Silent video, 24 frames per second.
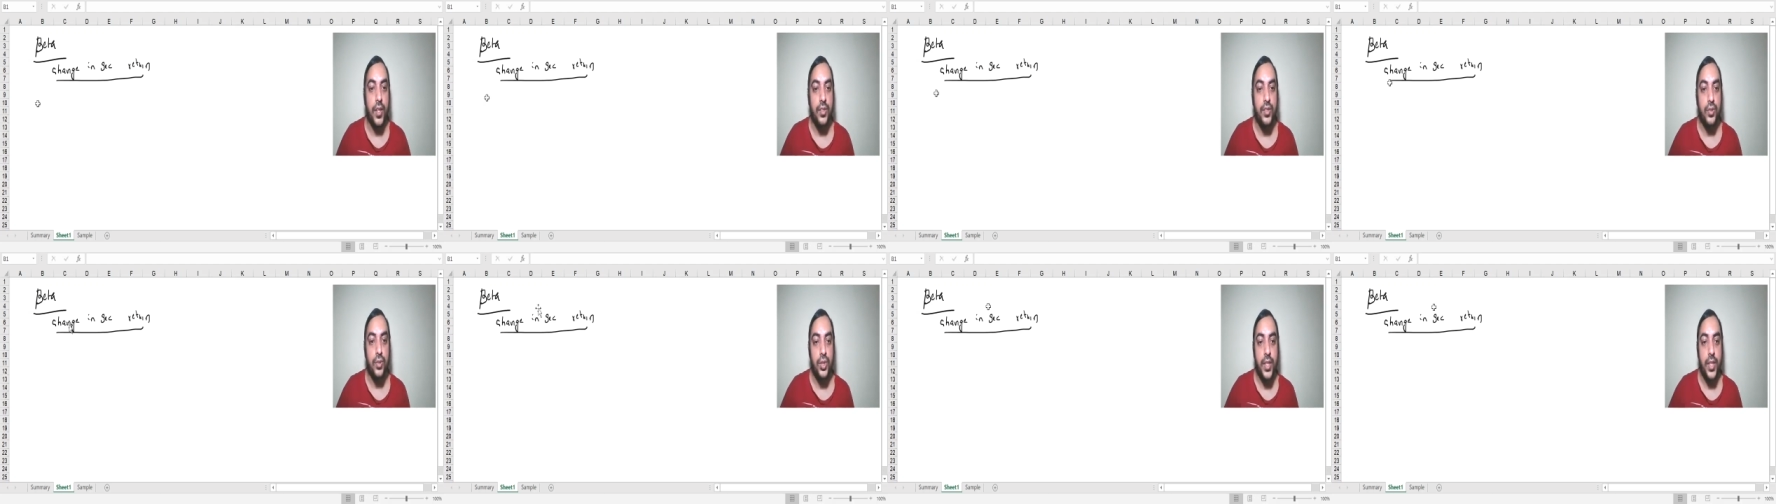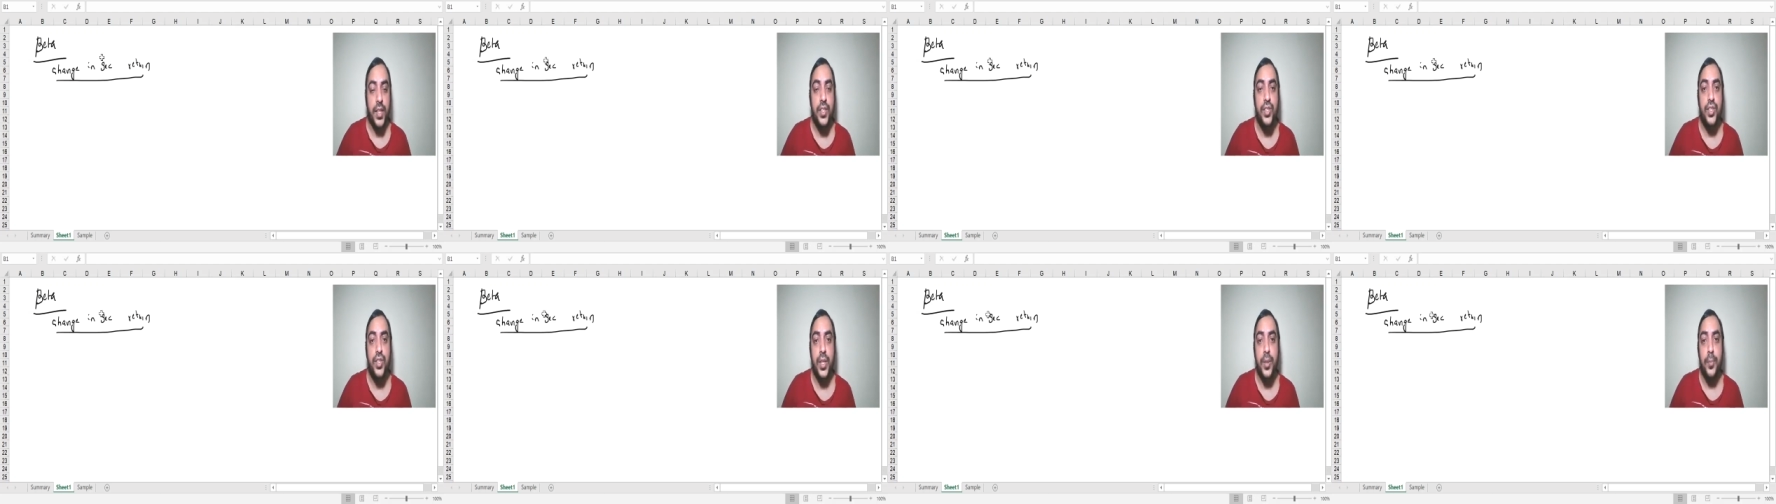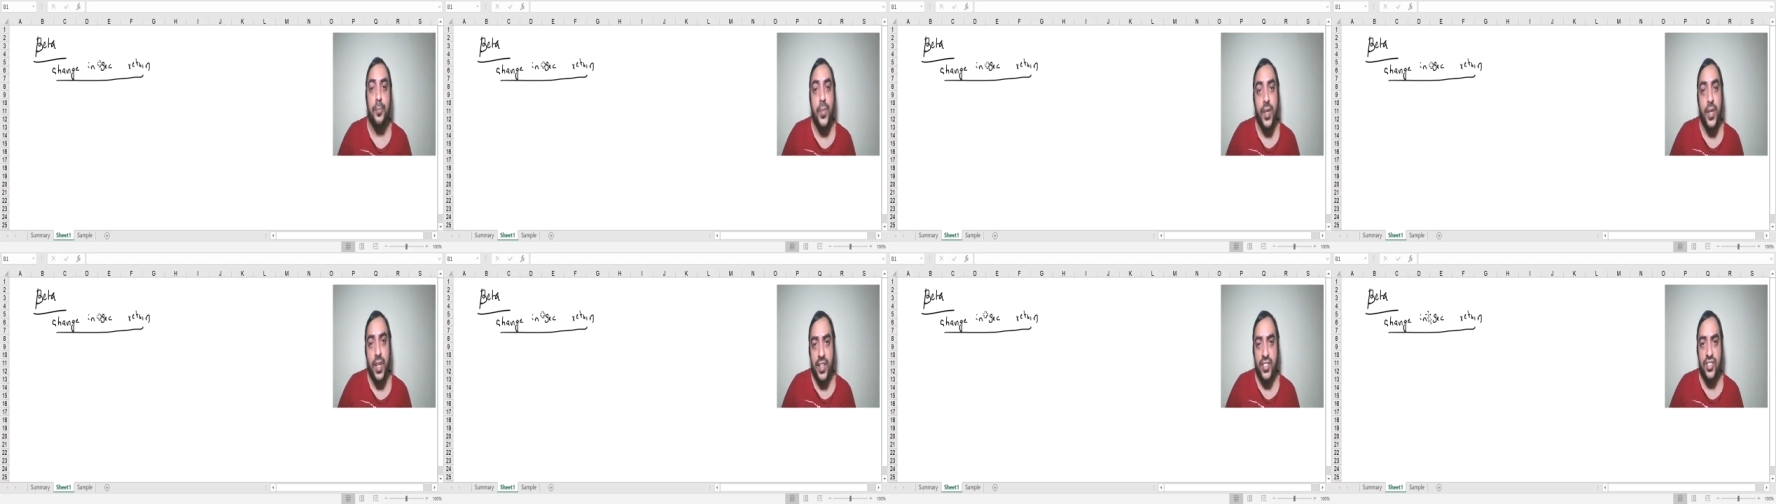change
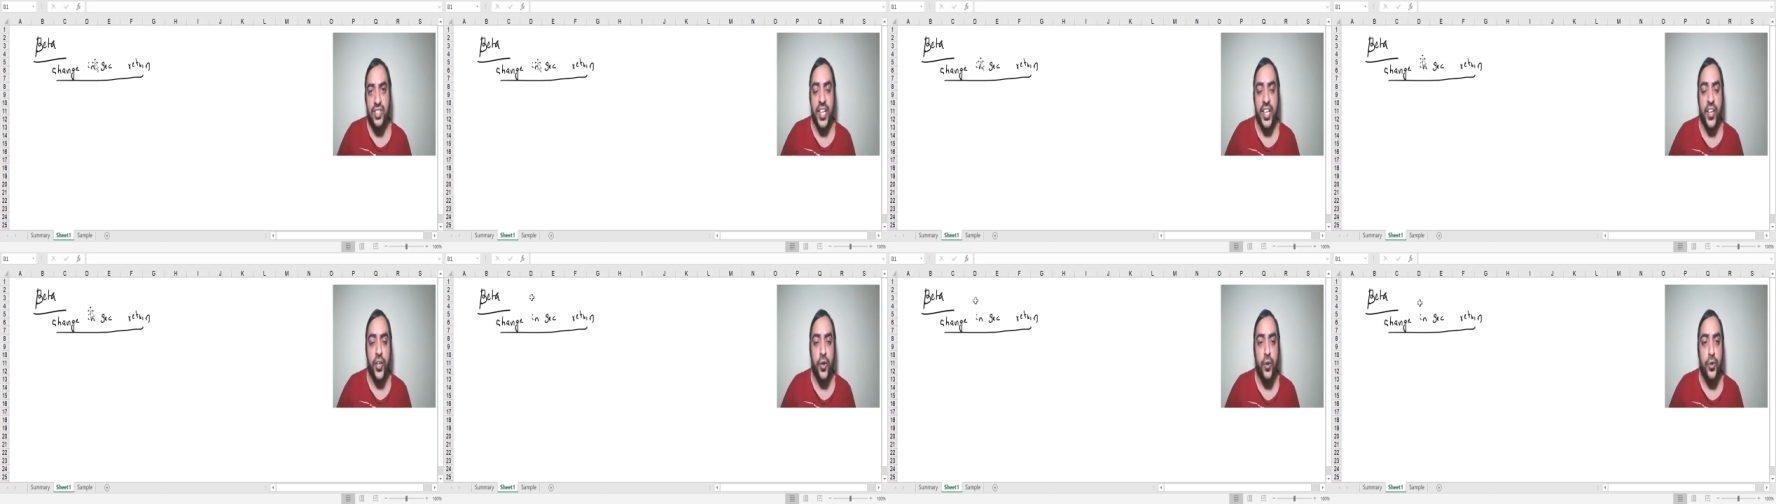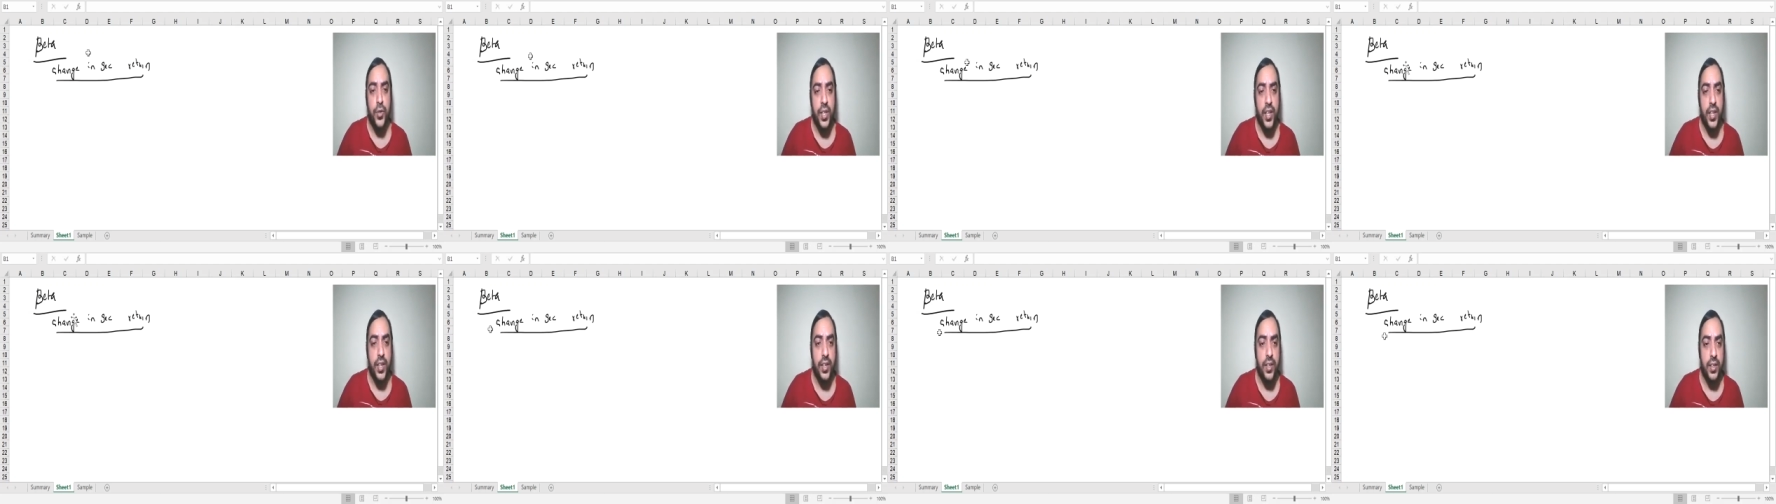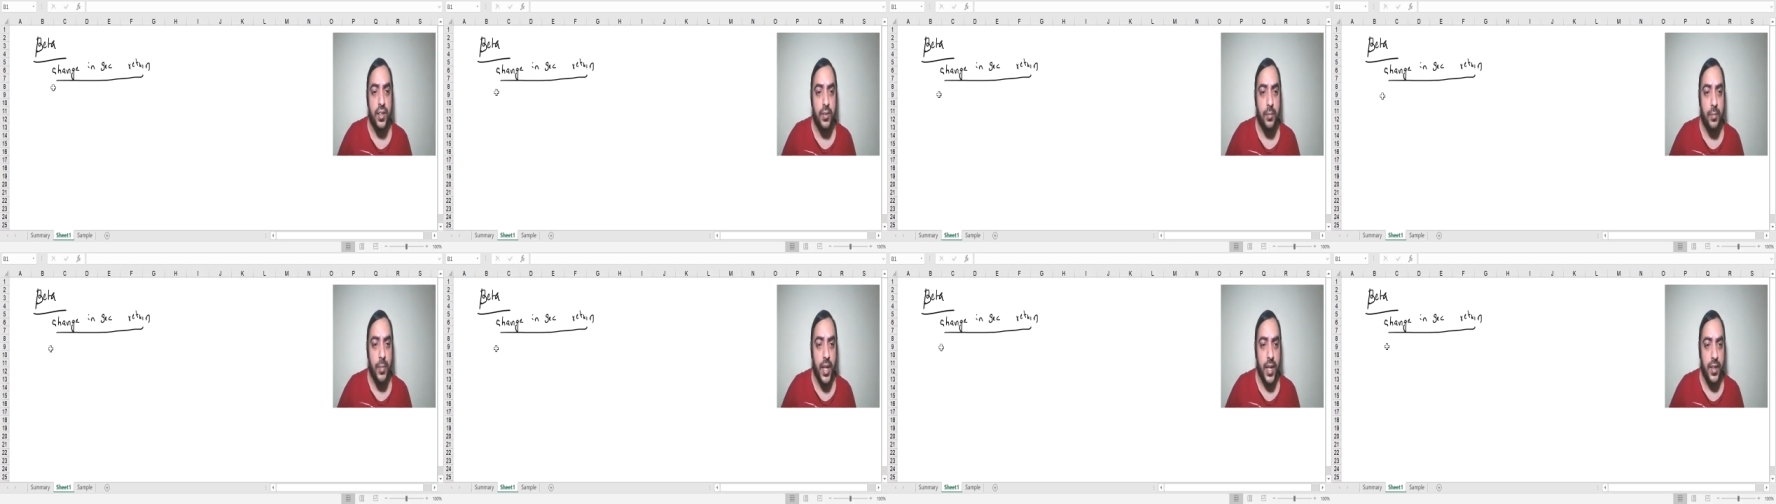in security
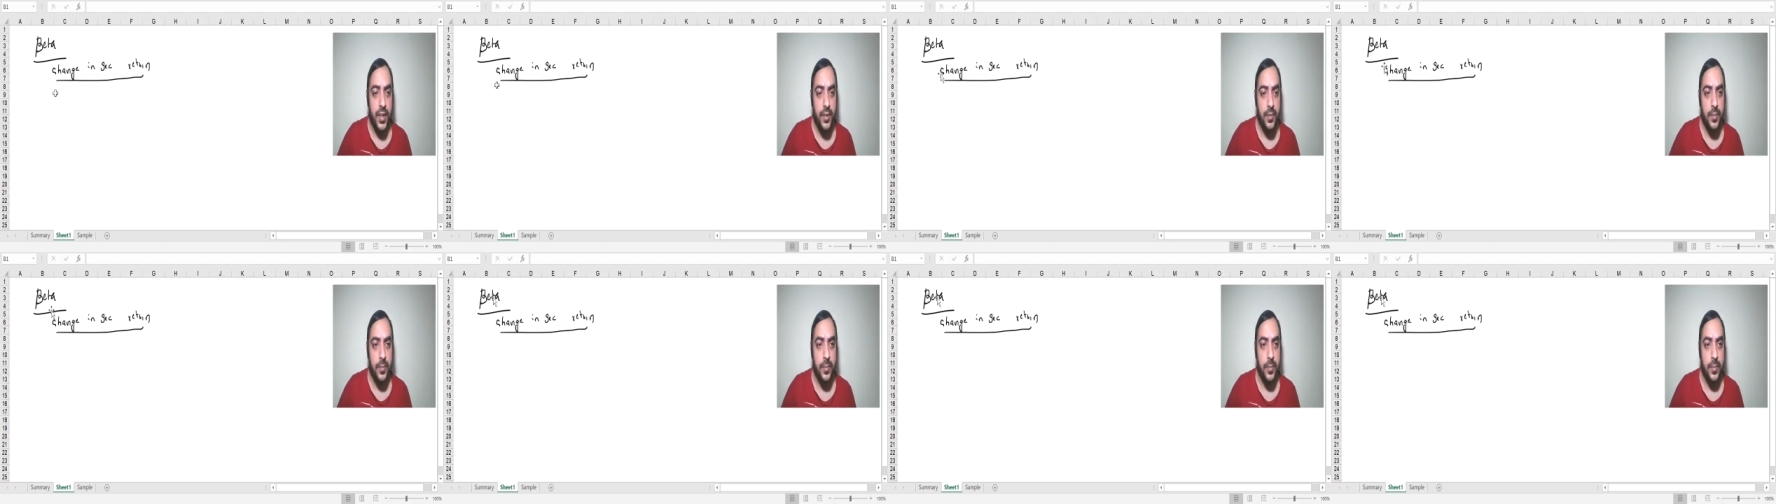return by